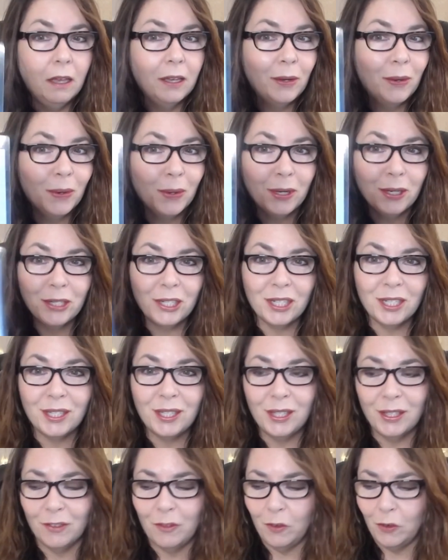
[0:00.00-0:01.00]
Gorgeous,
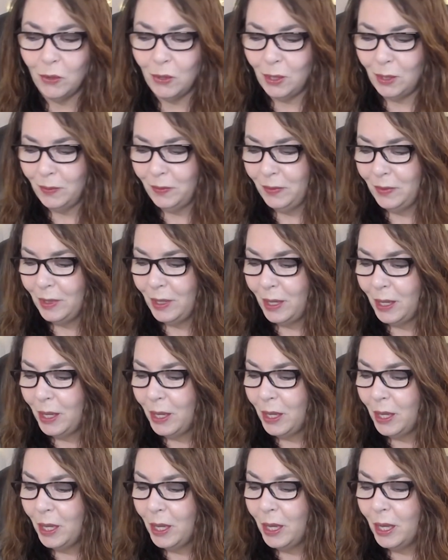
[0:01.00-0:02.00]
the Fool.
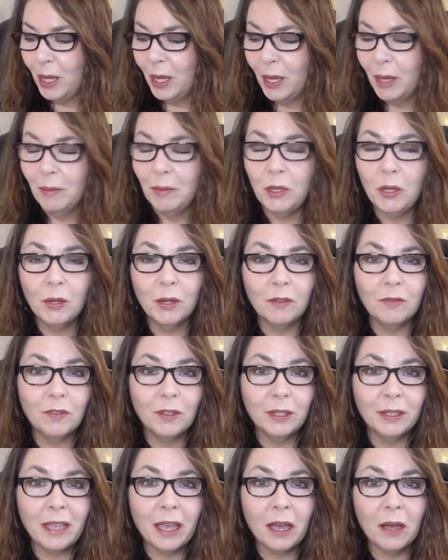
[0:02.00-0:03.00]

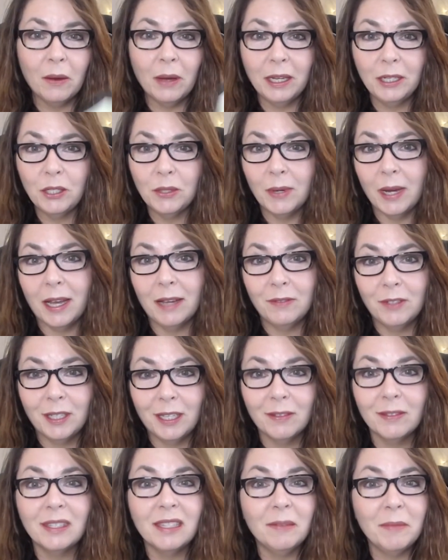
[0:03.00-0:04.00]
Beautiful. Now, I do have to
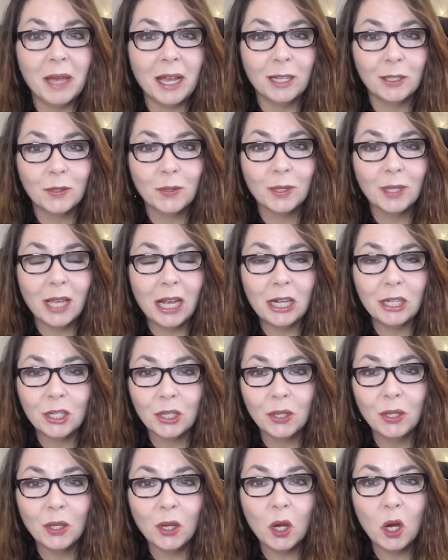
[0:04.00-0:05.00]
give some
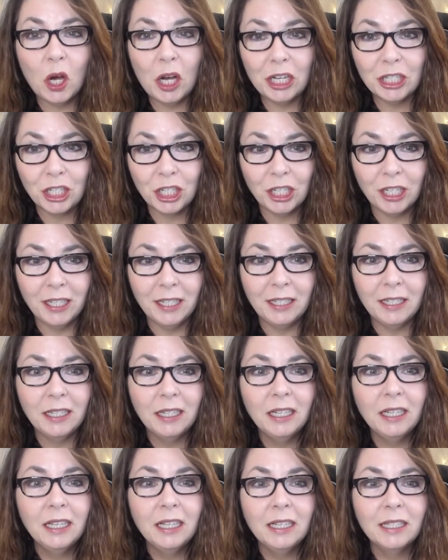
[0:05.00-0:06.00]
astrological caution
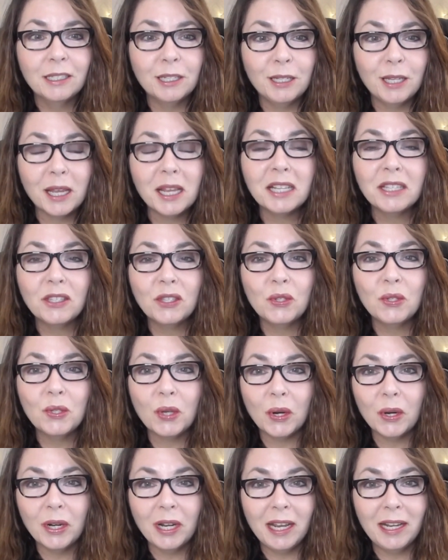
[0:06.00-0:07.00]
to not
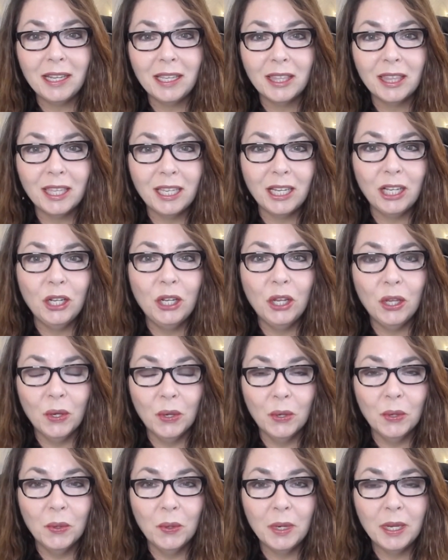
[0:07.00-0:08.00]
start anything
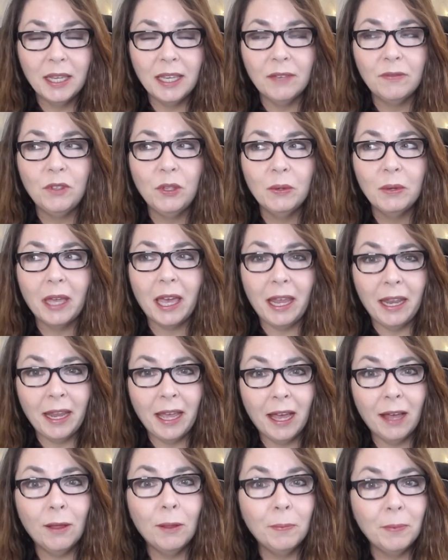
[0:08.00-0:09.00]
new if you can
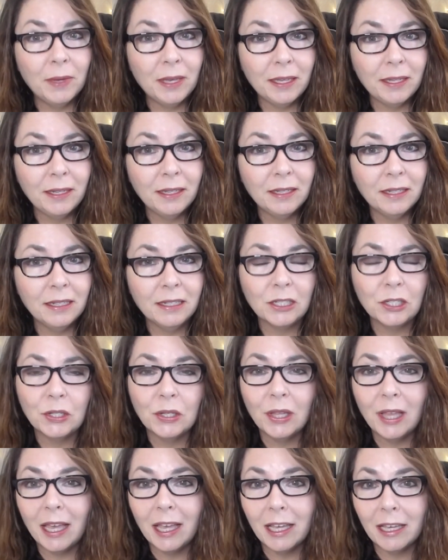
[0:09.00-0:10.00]
help it
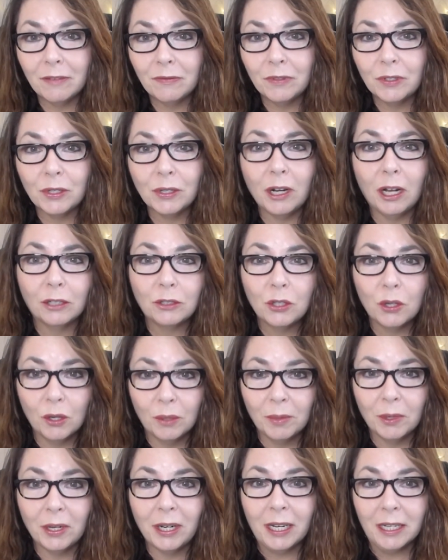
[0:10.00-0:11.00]
until after
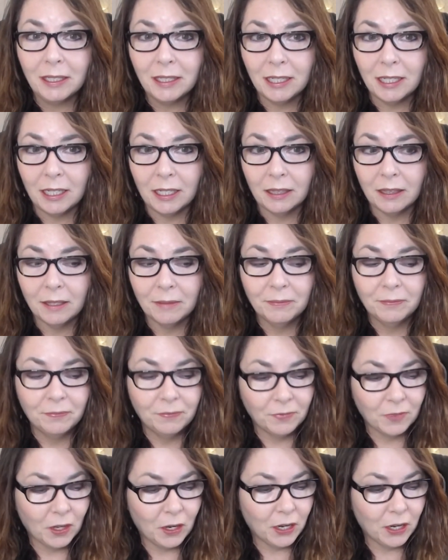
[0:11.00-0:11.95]
October 18th. All